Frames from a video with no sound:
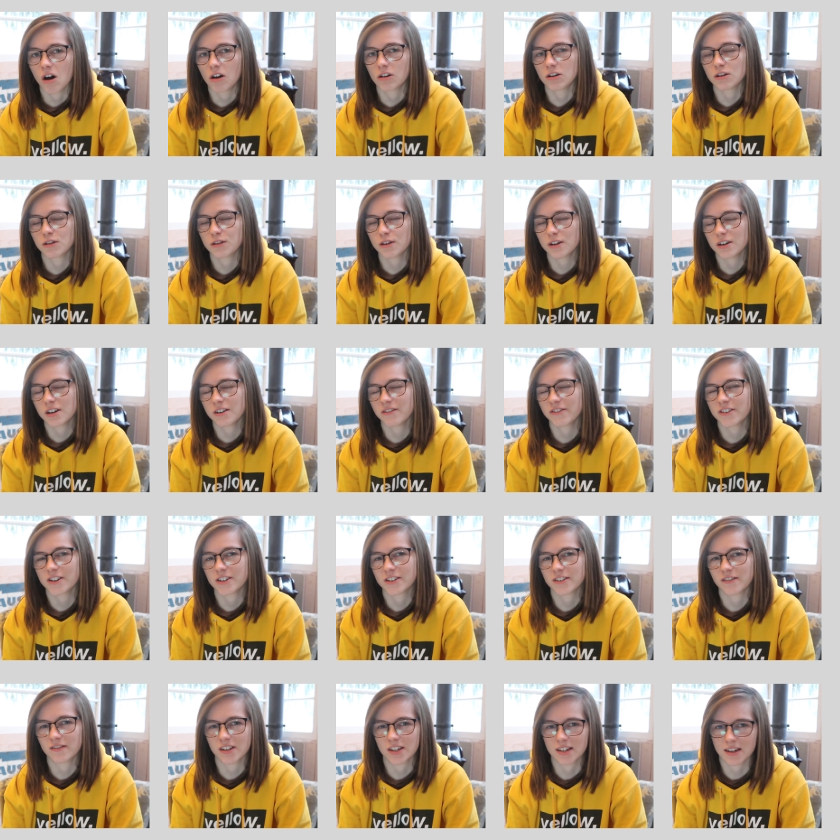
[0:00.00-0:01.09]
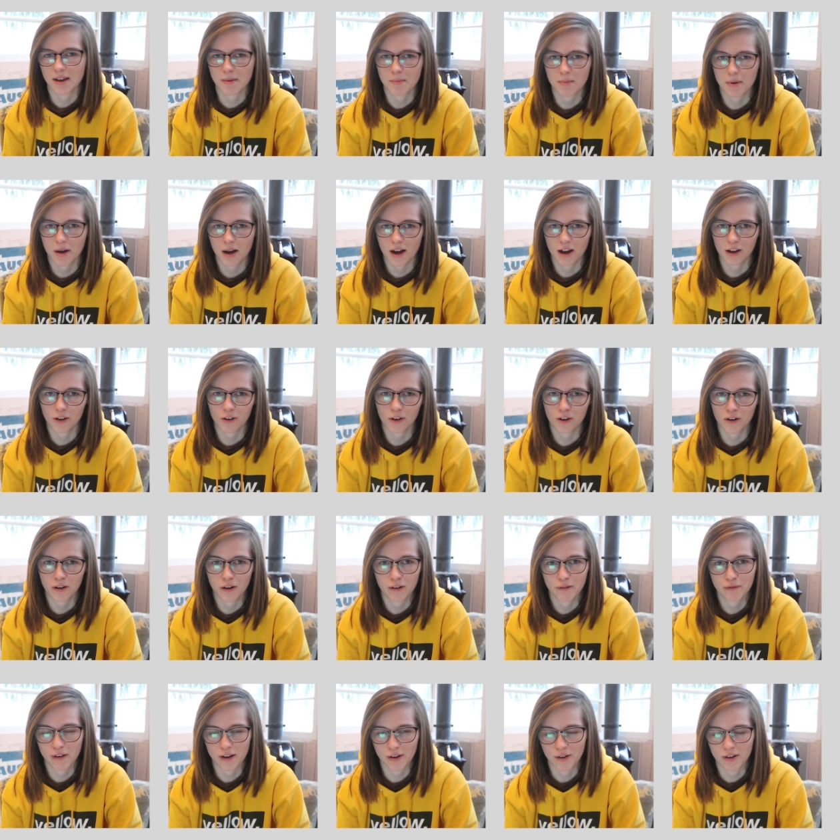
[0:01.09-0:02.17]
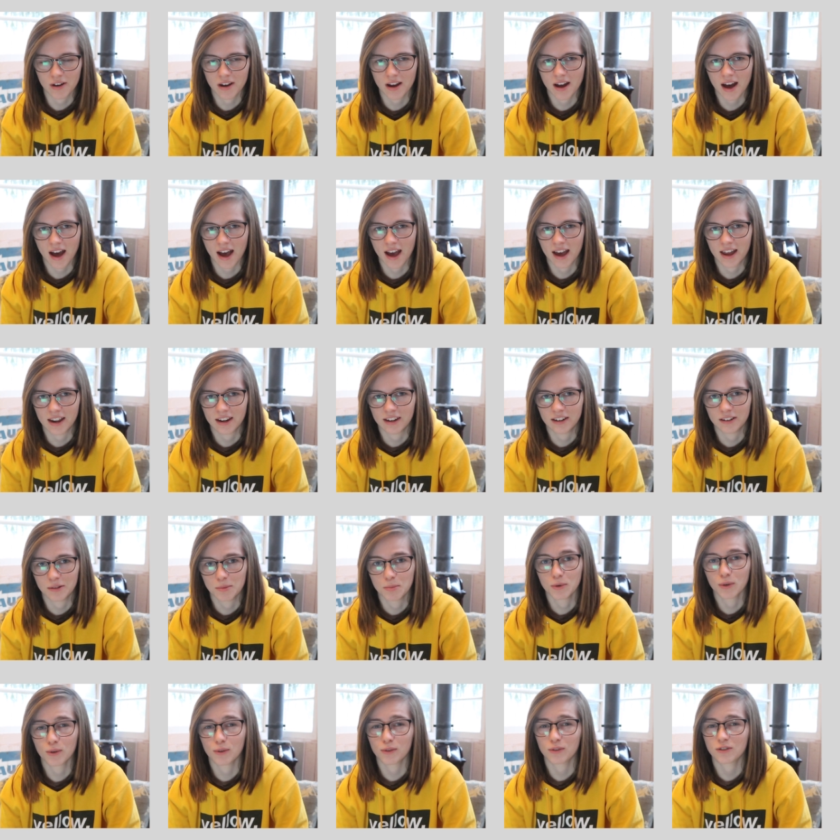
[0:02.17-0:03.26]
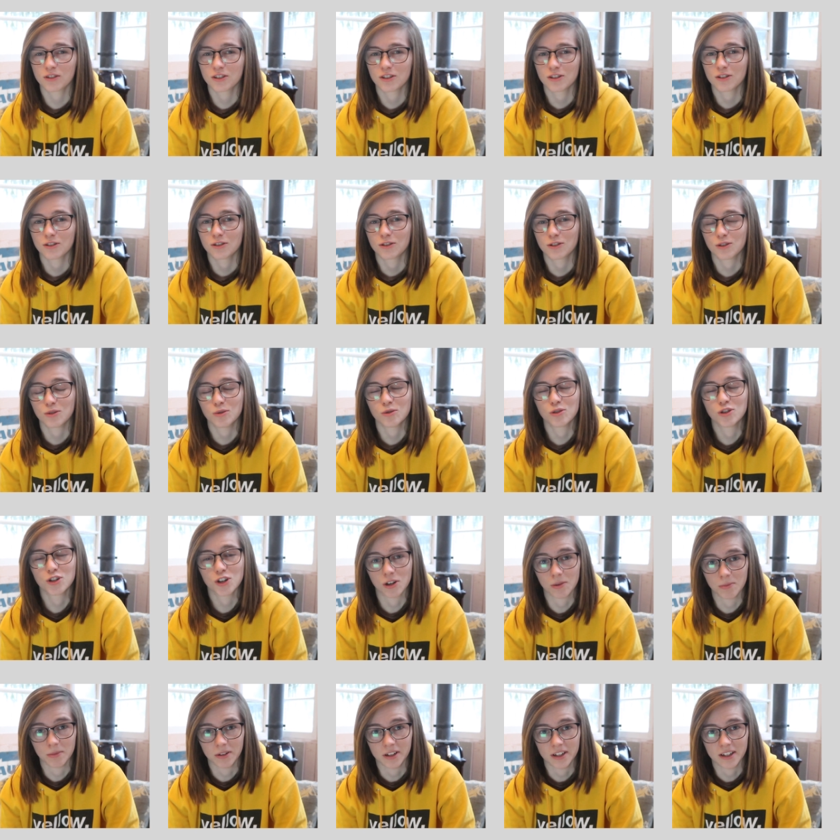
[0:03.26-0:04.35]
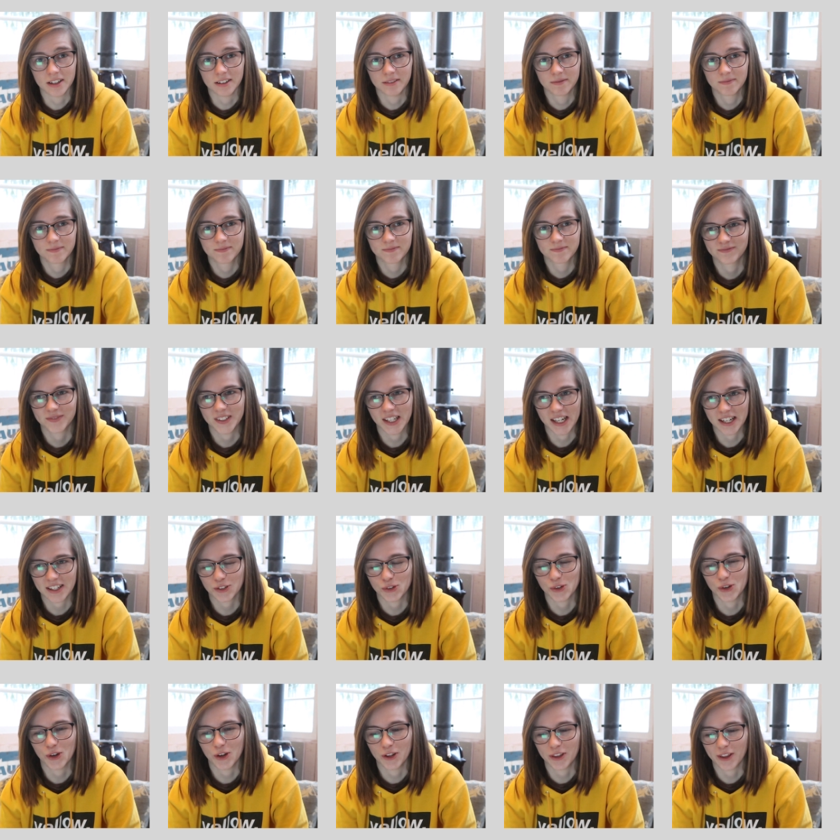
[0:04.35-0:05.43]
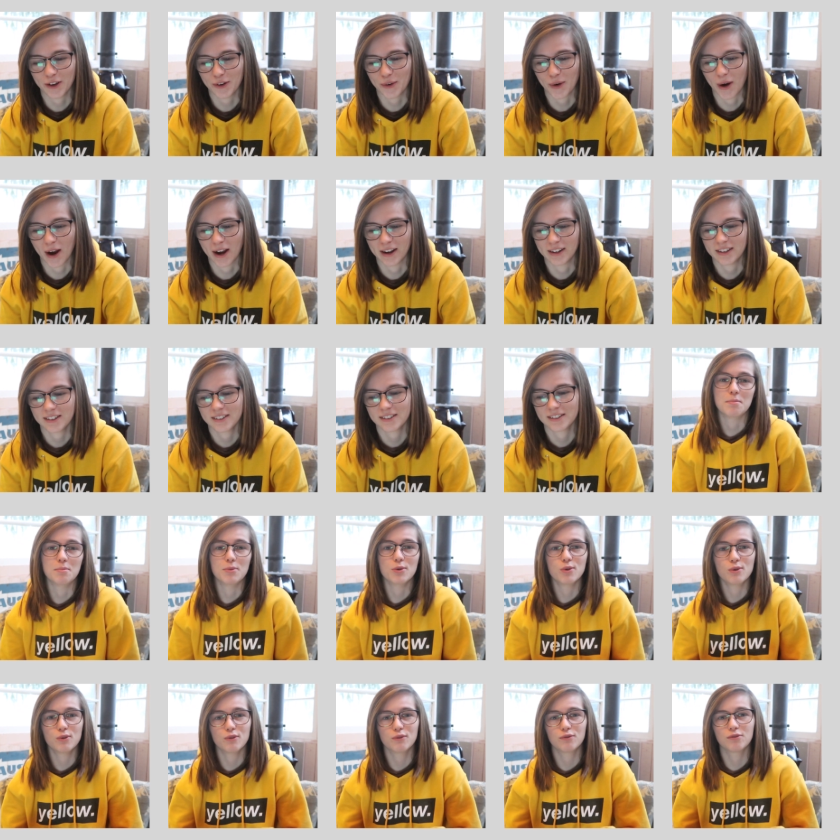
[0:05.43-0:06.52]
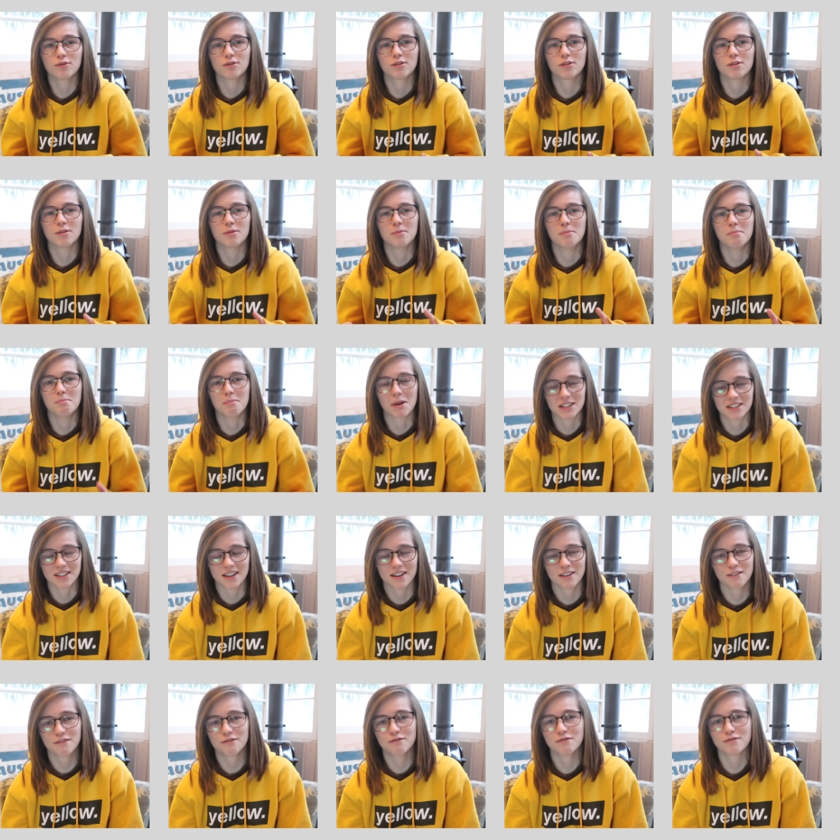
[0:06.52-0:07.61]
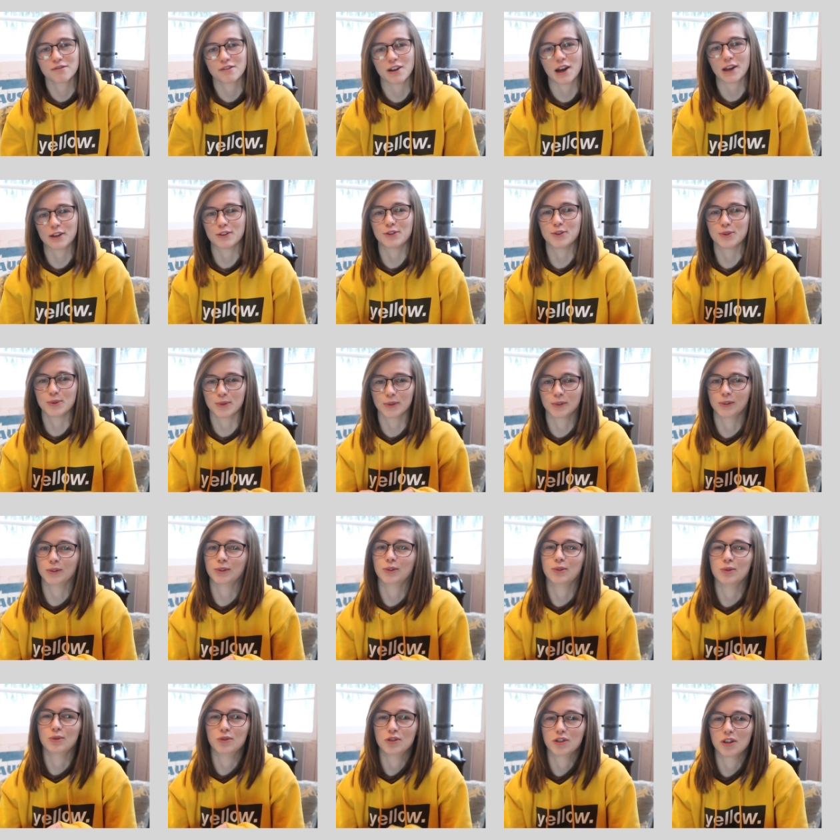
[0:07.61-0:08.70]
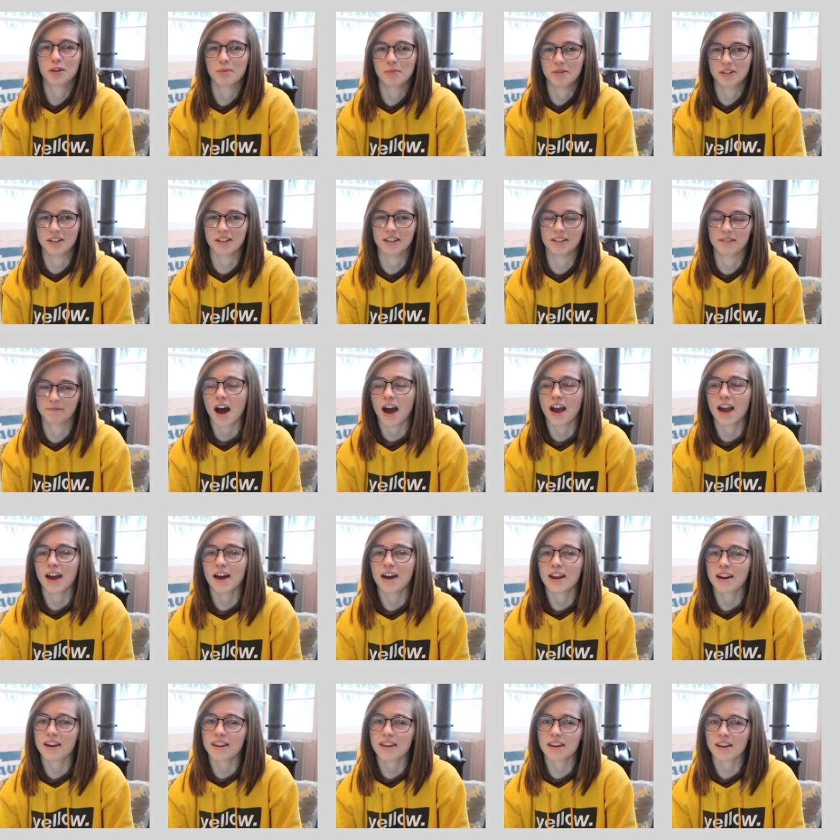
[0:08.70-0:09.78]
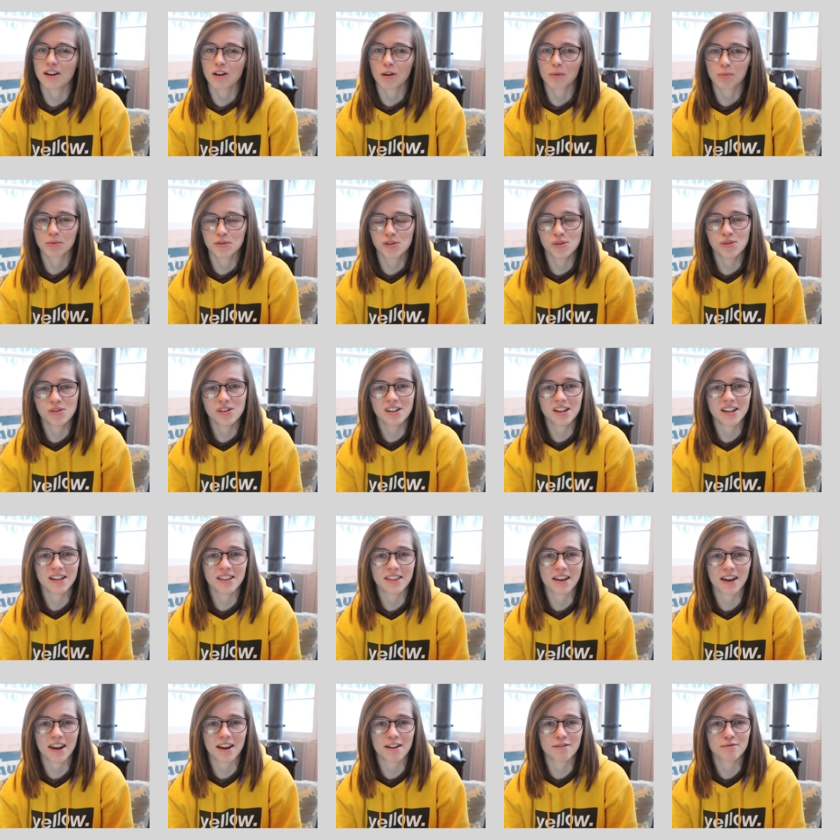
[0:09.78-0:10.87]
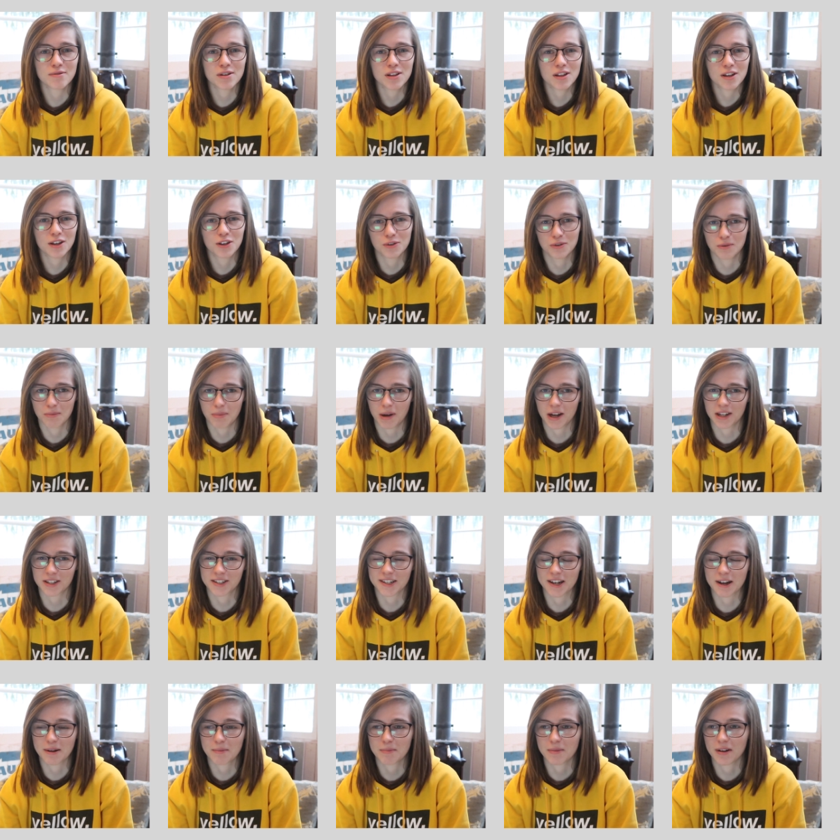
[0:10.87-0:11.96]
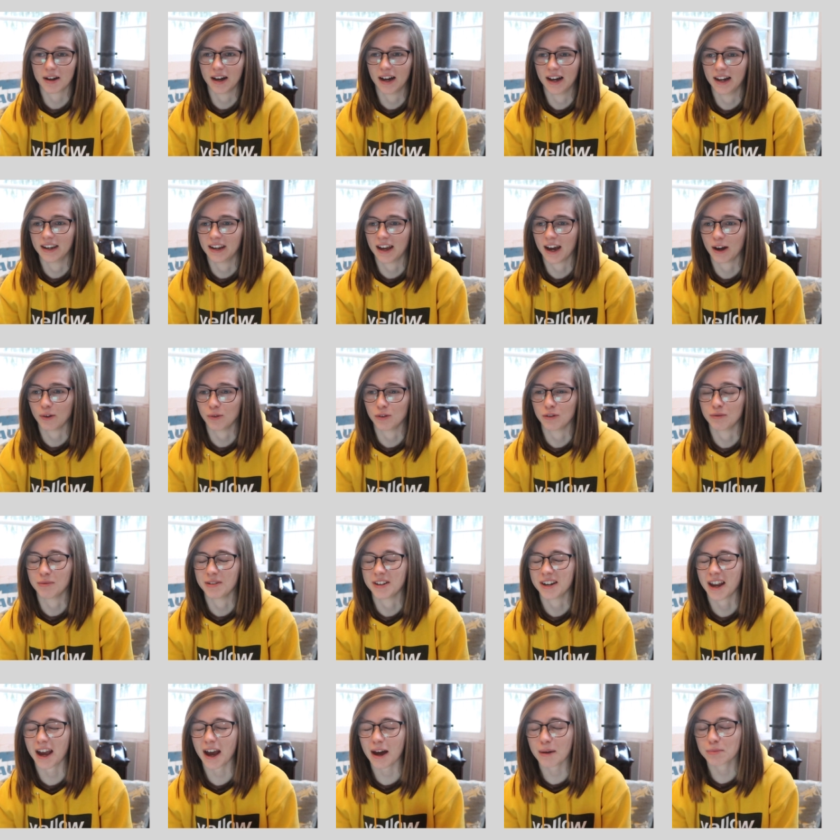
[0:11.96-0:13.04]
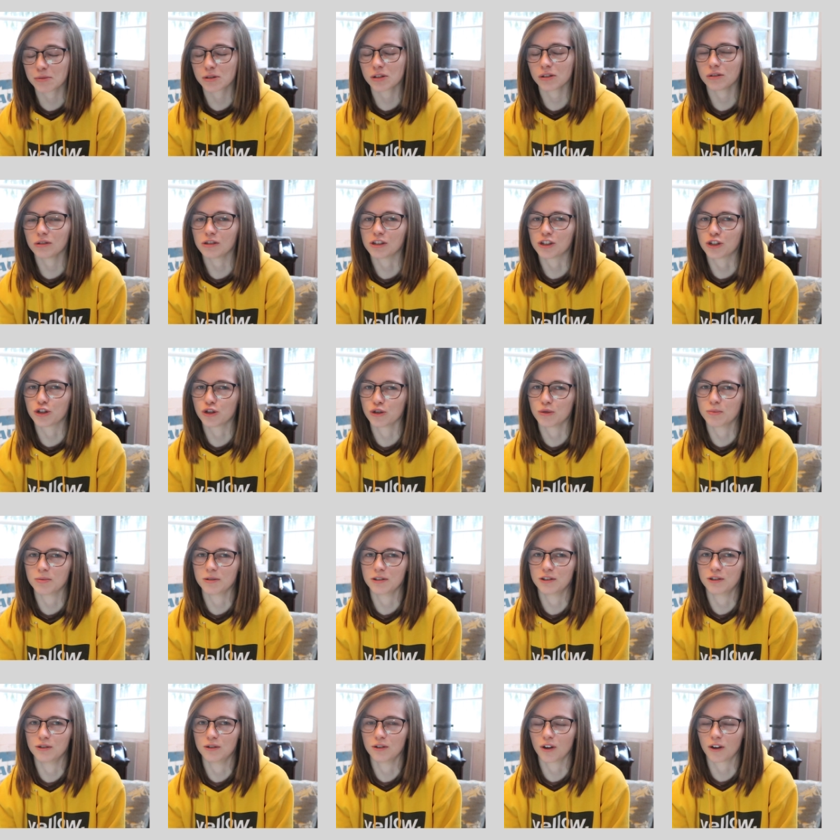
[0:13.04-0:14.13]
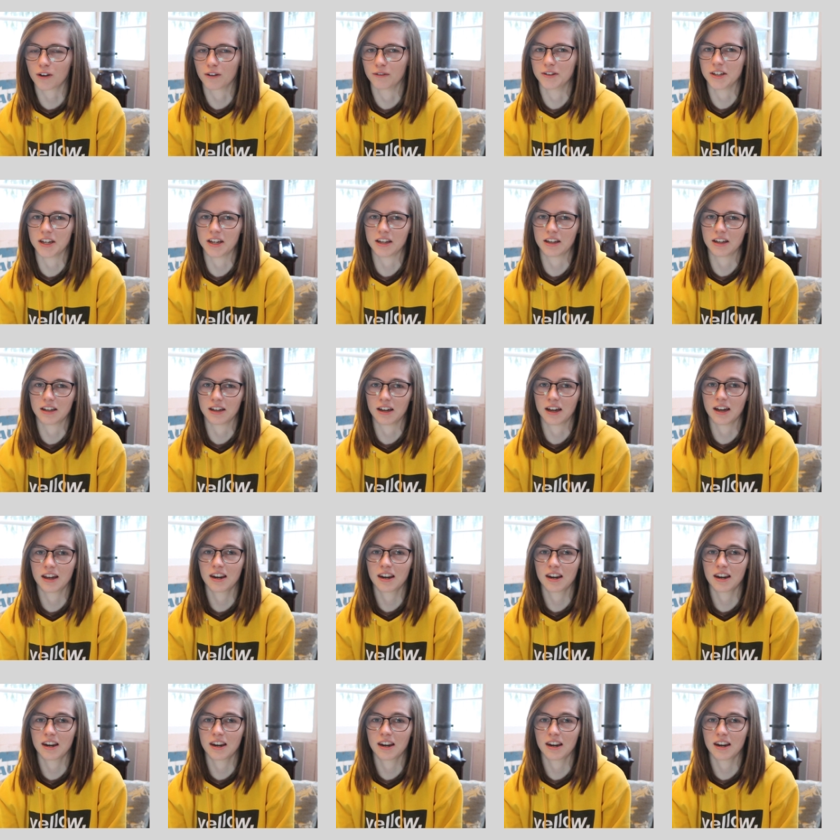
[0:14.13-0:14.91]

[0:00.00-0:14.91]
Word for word: On the 31st of December, I got on a ferry and moved to Germany. Yes, you heard that right. Moved myself and Dougal to Germany. I had an opportunity that I really couldn't pass up and I would have been absolutely stupid to not have taken